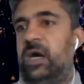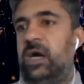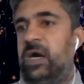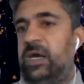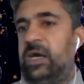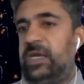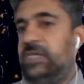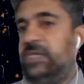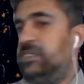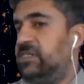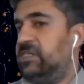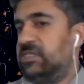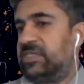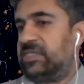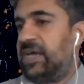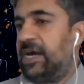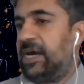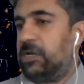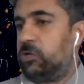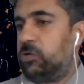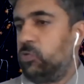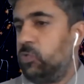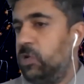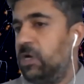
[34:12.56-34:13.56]
it just
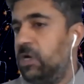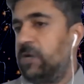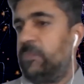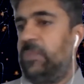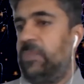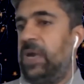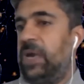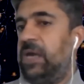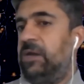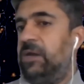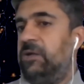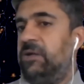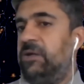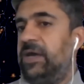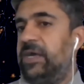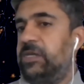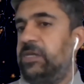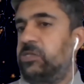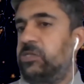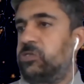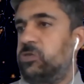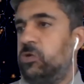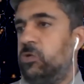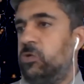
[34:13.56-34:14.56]
had to work better, right?
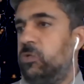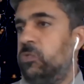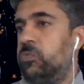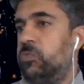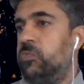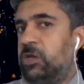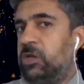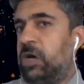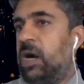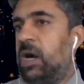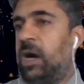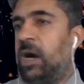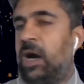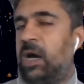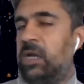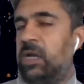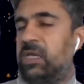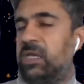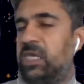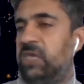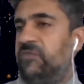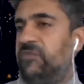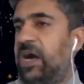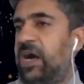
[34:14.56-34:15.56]
So our
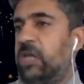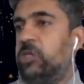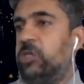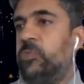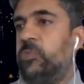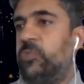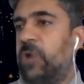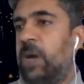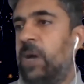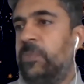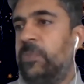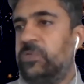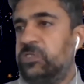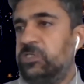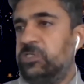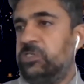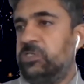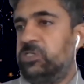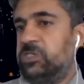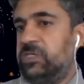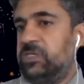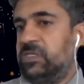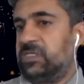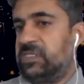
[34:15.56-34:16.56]
key value
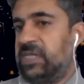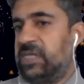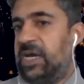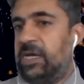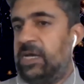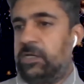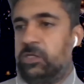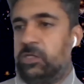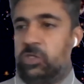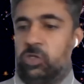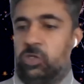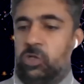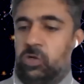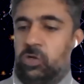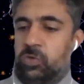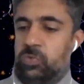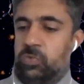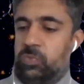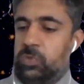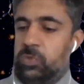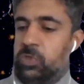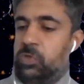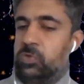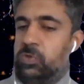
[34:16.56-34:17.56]
proposition is that
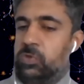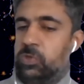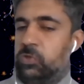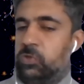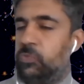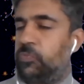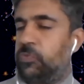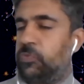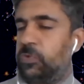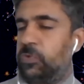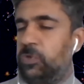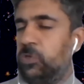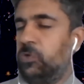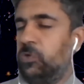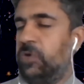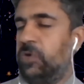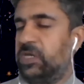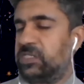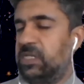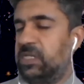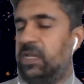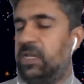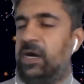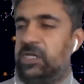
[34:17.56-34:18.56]
you
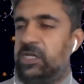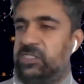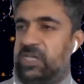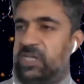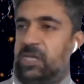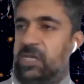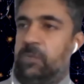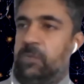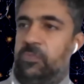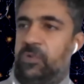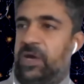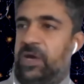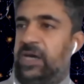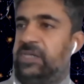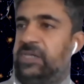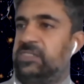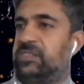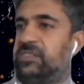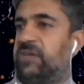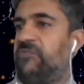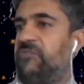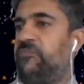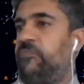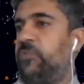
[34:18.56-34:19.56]
as a large enterprise
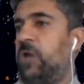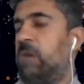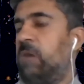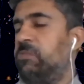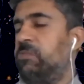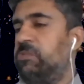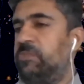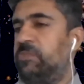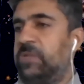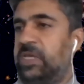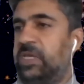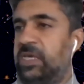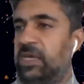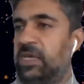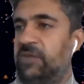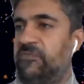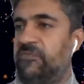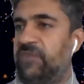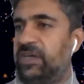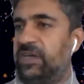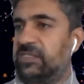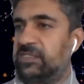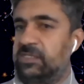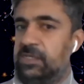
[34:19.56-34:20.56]
have probably
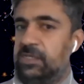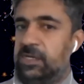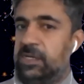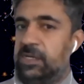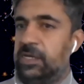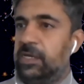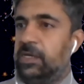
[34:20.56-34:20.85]
invested